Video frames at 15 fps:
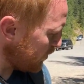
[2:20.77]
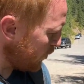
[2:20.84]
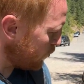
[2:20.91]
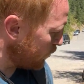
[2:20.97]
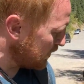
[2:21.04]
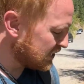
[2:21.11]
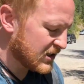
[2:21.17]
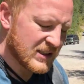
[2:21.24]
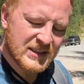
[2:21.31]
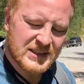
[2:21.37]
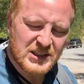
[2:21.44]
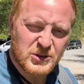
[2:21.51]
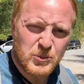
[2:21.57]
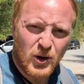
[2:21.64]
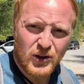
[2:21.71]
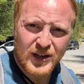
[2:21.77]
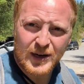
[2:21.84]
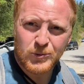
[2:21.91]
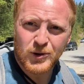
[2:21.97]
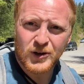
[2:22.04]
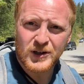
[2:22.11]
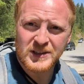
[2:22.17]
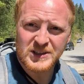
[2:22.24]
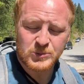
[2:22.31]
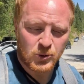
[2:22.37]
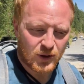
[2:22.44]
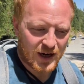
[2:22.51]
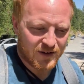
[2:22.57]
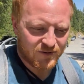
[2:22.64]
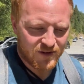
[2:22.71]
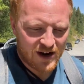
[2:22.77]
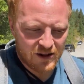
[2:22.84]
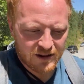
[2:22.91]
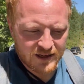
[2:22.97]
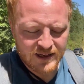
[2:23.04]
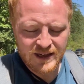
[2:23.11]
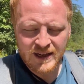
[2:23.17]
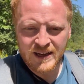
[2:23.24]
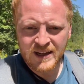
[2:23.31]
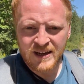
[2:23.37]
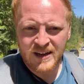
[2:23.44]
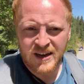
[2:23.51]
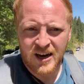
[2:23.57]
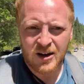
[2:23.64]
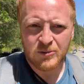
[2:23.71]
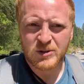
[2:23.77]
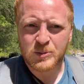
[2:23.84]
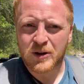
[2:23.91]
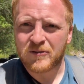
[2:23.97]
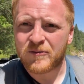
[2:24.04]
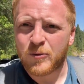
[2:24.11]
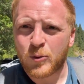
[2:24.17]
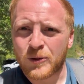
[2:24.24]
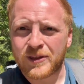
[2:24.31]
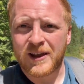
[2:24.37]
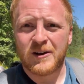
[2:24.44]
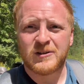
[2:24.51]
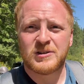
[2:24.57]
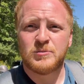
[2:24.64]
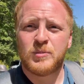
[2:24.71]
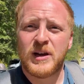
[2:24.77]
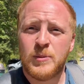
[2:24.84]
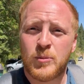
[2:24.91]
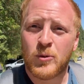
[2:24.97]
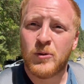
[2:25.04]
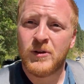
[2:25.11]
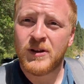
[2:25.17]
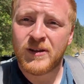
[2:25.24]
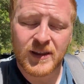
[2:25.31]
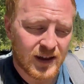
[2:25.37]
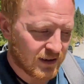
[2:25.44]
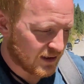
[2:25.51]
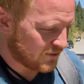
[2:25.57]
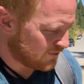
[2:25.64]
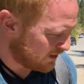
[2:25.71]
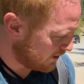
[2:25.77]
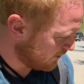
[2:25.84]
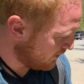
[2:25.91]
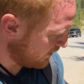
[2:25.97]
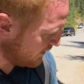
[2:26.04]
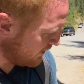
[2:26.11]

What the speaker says: which is a small neighborhood in Spokane Valley. There's about 4,000 people that live here.